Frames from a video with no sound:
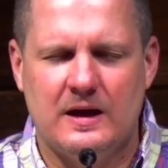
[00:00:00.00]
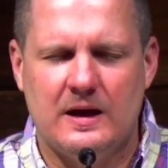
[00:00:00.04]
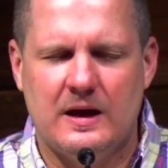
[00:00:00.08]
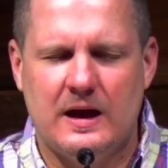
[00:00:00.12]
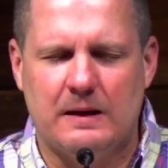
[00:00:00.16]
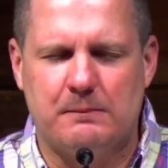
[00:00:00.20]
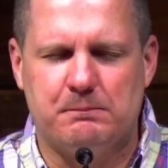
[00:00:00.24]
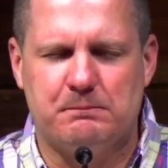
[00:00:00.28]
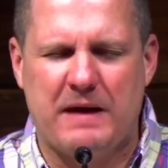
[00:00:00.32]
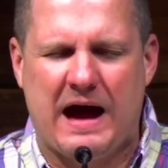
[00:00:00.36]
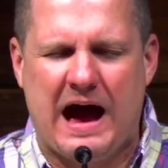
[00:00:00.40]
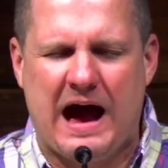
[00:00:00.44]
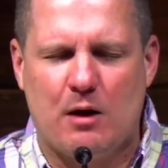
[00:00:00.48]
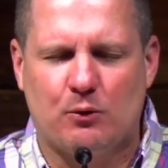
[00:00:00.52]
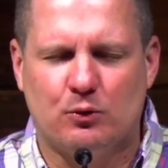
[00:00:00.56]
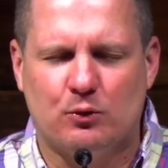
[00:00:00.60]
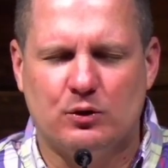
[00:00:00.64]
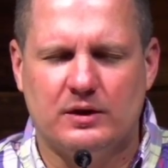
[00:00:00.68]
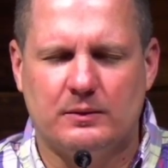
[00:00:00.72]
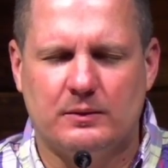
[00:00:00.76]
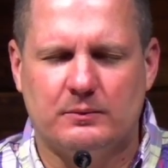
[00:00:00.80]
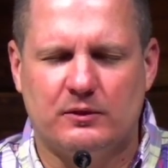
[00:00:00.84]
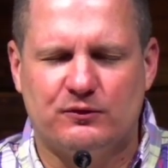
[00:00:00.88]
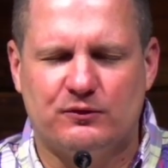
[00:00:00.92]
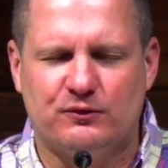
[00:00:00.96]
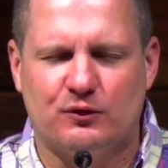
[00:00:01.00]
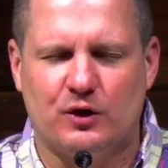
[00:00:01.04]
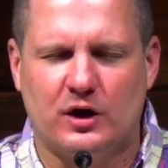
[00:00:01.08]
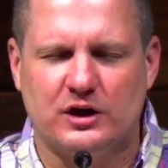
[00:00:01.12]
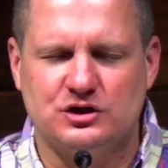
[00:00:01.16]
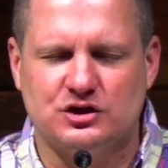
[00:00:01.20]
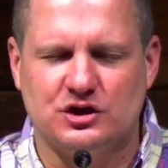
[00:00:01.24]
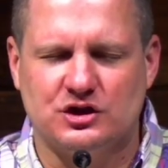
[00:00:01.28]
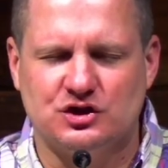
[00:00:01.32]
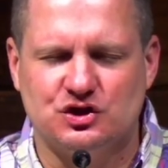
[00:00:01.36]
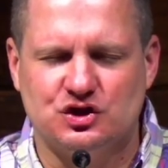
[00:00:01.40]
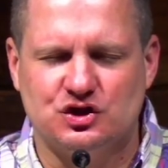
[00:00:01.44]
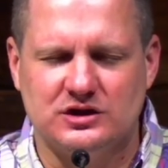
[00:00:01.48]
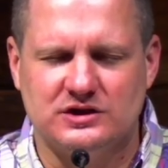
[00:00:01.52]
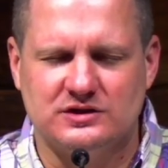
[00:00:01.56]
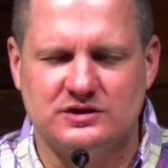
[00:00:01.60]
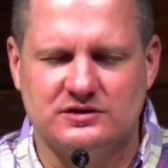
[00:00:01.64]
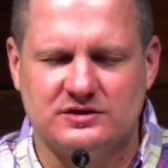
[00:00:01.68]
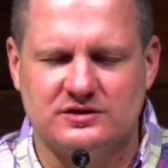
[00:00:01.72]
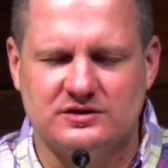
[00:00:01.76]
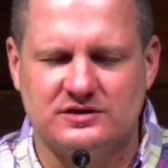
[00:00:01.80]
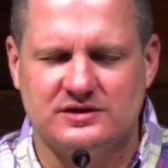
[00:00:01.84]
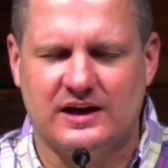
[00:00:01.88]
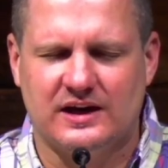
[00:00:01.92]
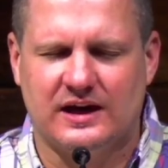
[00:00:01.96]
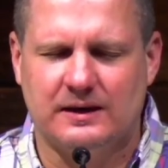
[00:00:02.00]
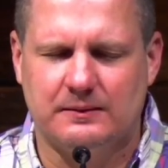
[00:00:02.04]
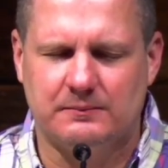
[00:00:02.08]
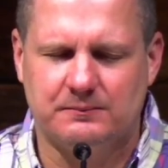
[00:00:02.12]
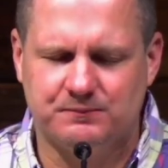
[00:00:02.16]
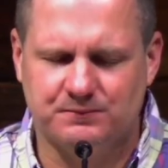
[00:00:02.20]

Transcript: Empower them afresh in Jesus' name.